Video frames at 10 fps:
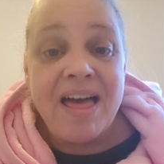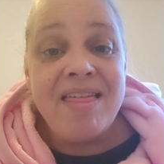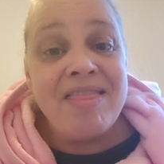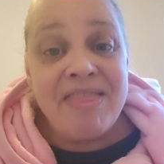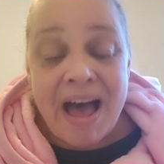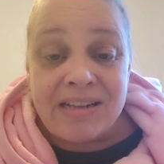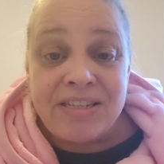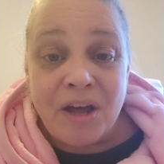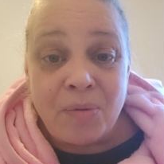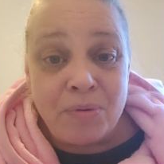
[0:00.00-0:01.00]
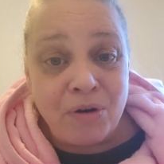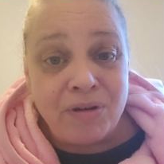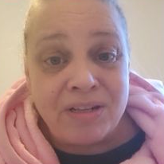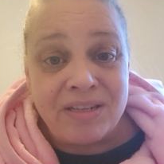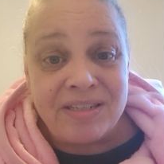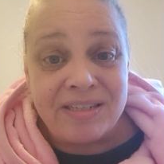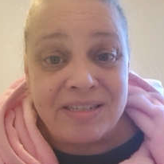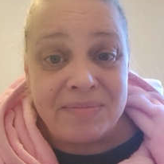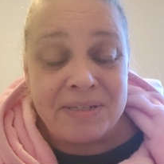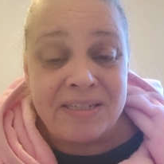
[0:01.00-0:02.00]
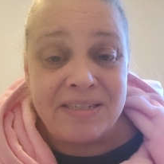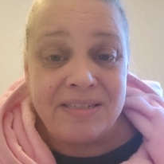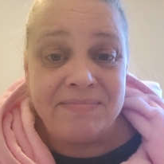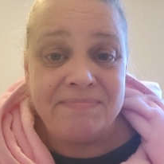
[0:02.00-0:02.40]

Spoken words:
That's how broken this system is.